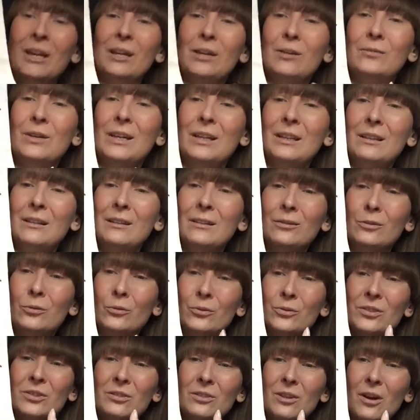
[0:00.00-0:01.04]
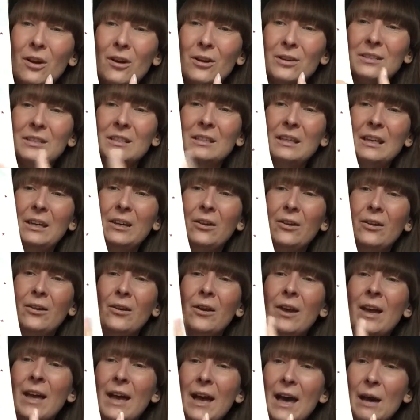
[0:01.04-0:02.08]
You've got little stars in
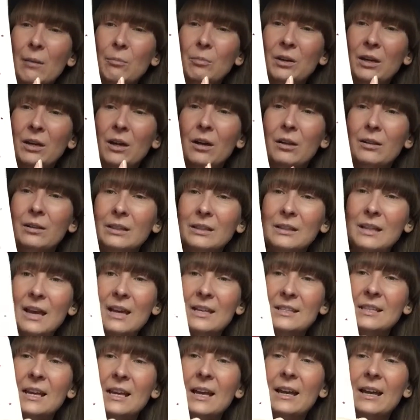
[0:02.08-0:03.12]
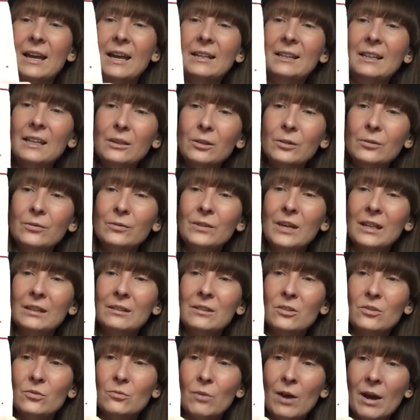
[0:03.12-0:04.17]
here, happy holidays, and then you've got
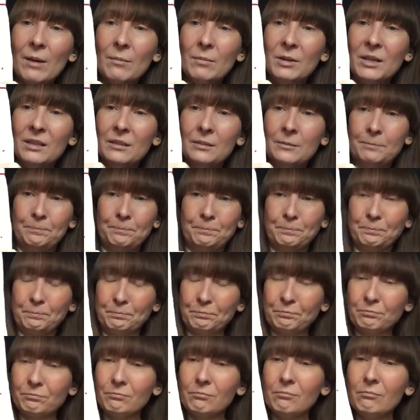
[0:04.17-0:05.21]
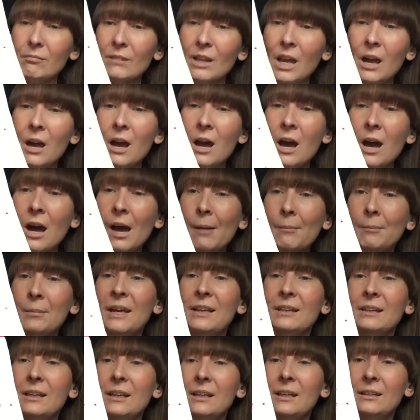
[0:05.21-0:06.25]
this rabbit.
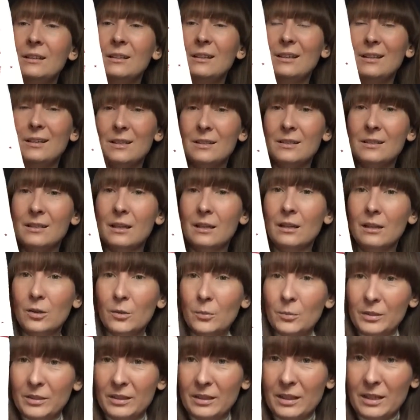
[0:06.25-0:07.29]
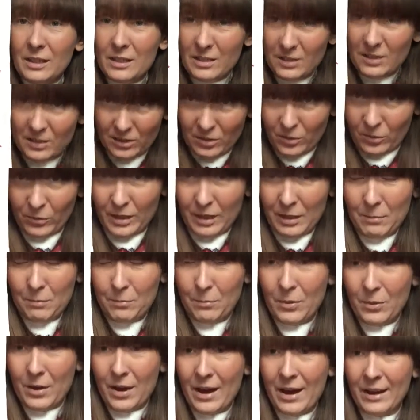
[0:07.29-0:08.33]
And it is a little bit Eastery,
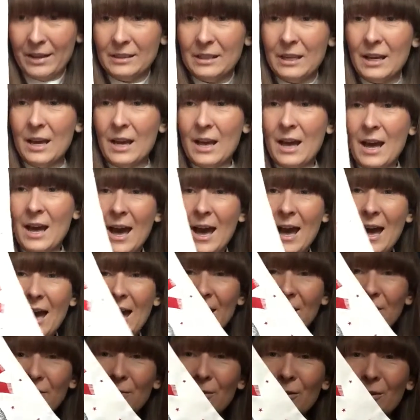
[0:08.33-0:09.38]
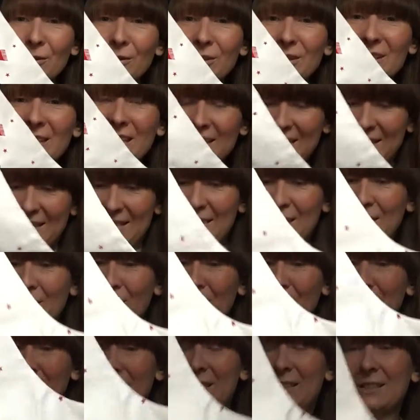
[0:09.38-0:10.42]
but I thought that
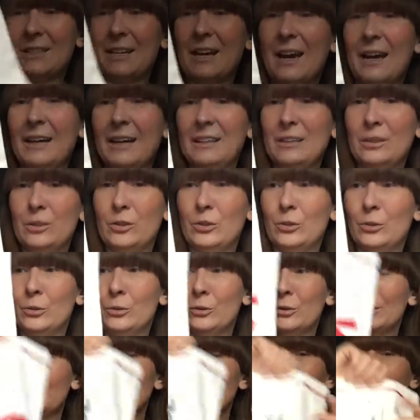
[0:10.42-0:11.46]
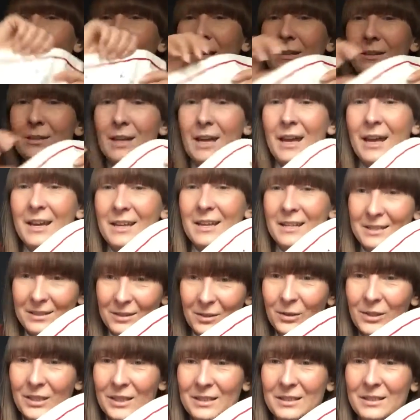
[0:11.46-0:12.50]
still it's kind of cute. And as
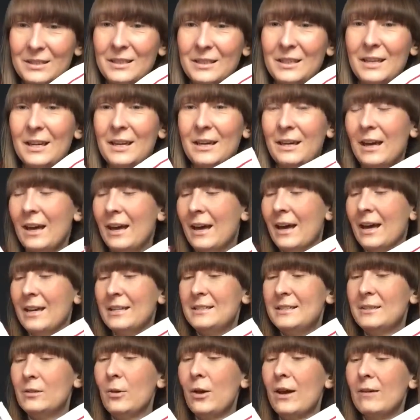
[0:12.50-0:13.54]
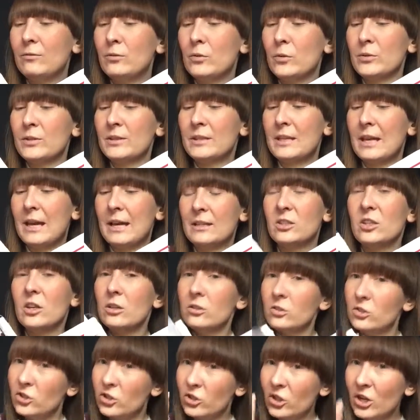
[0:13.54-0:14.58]
you can see, I still have those tags
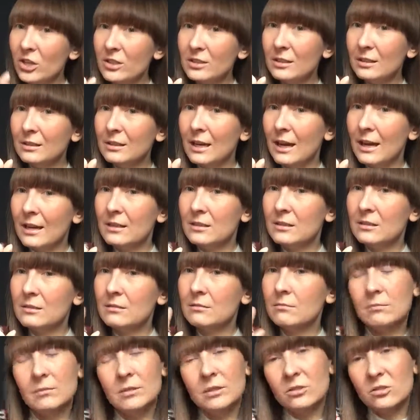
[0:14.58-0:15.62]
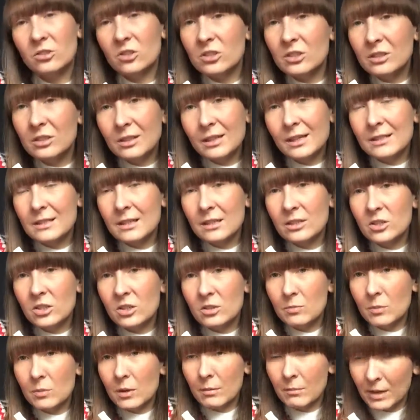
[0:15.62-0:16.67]
just in case I
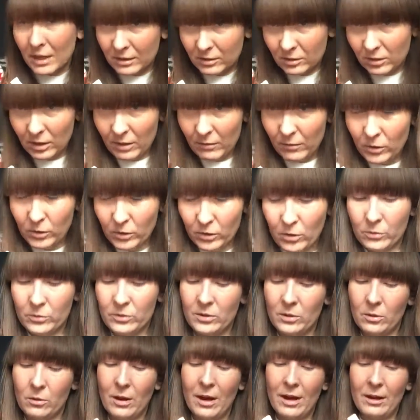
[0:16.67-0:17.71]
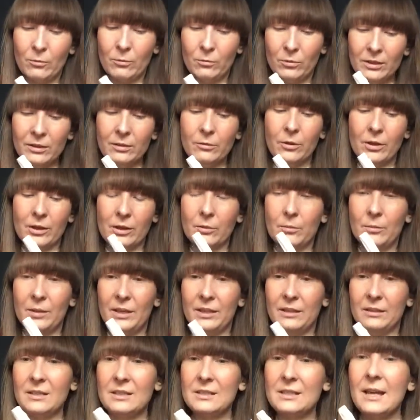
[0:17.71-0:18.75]
change my mind. You never know. So I really
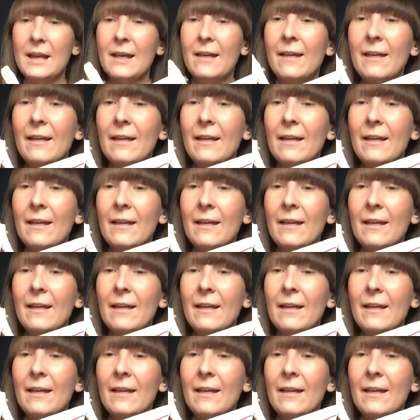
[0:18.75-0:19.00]
recommend this.